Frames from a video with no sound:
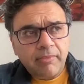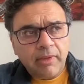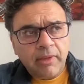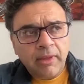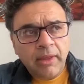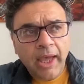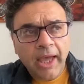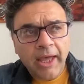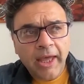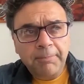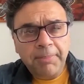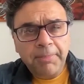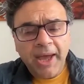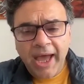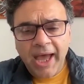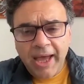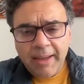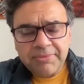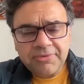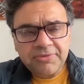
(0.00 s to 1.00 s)
And
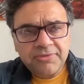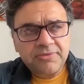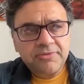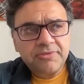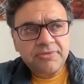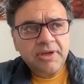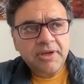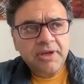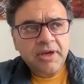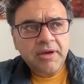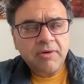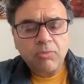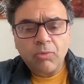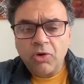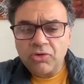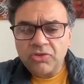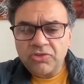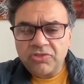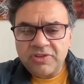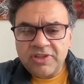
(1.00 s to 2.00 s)
perhaps
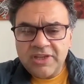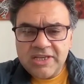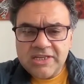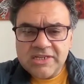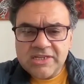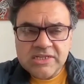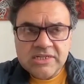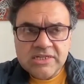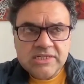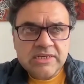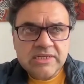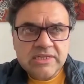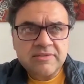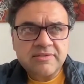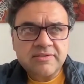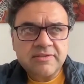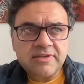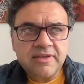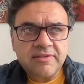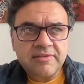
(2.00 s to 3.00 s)
what's needed
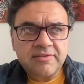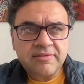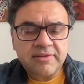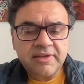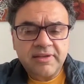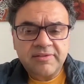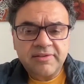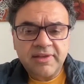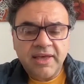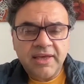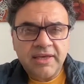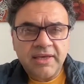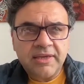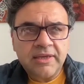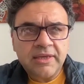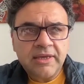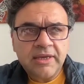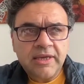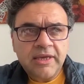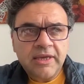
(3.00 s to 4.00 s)
is
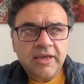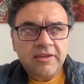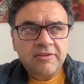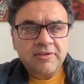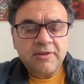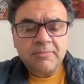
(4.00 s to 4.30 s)
is a